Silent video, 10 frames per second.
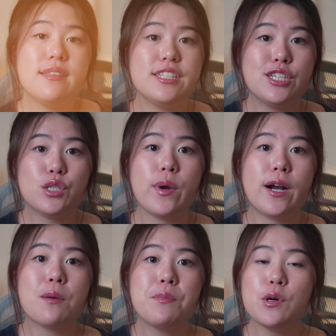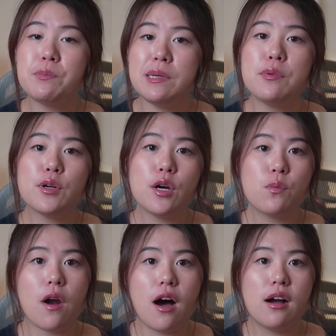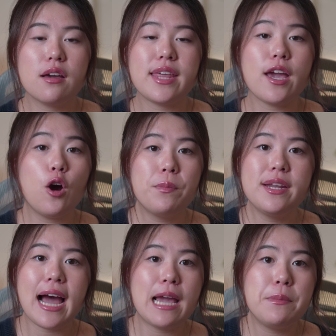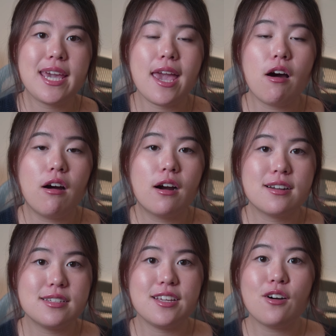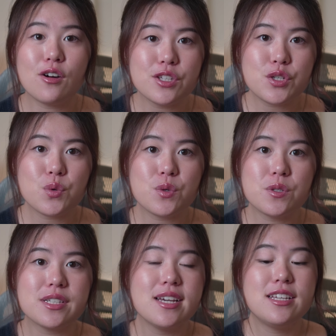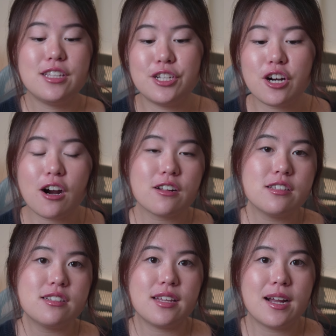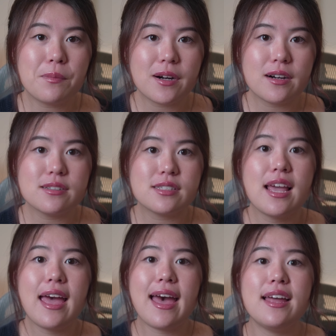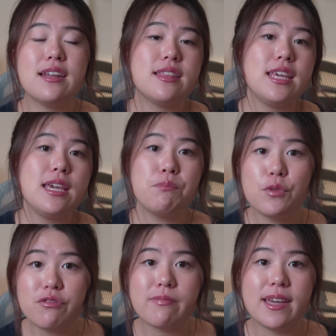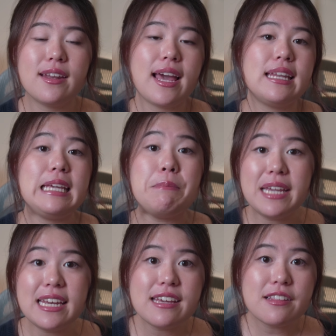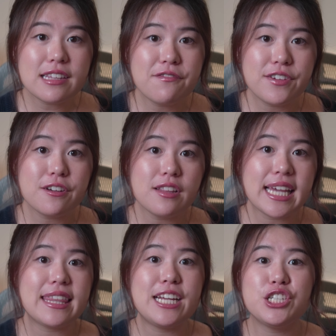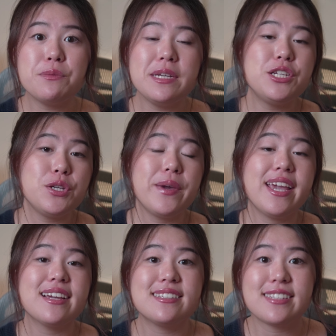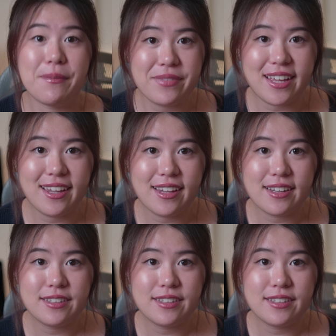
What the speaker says: This is where most people go wrong. They open IBKR, see all the tools, the charts, the numbers, and the movement, and immediately feel like they should be doing something.